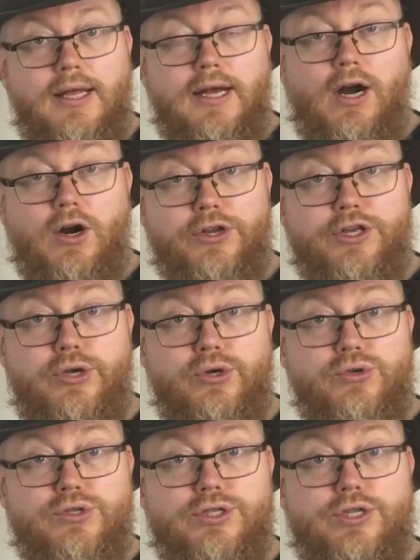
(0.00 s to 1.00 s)
are
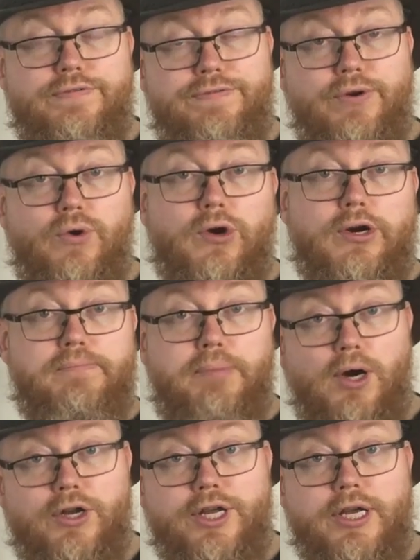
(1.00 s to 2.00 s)
used for
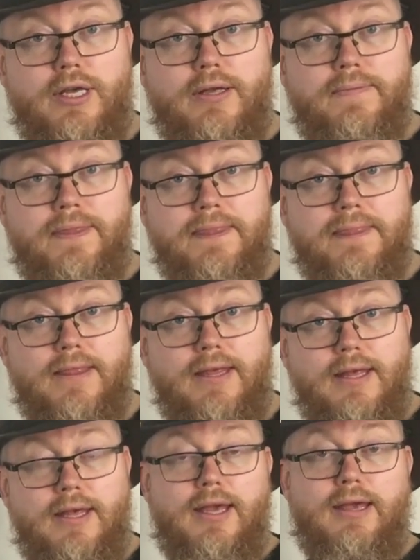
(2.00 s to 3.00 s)
body
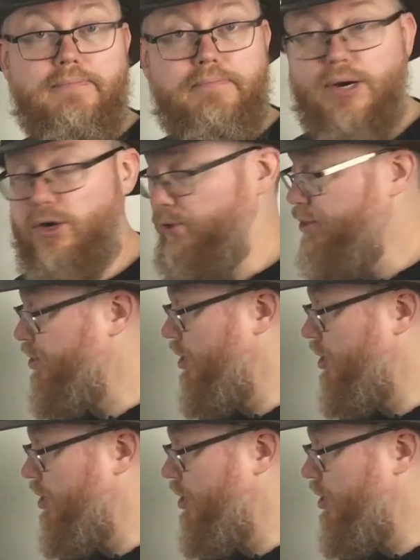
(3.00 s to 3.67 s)
in both